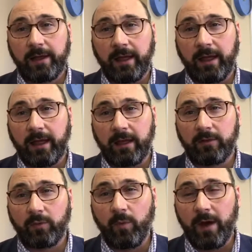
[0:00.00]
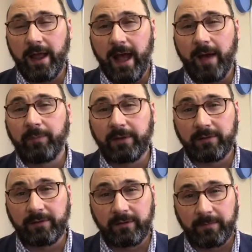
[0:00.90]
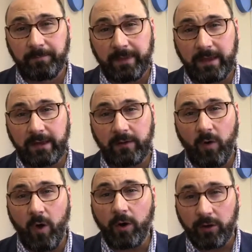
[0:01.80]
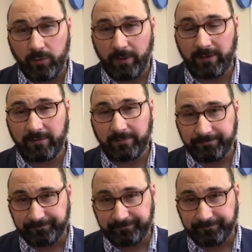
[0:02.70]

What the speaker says: and what happens in arguments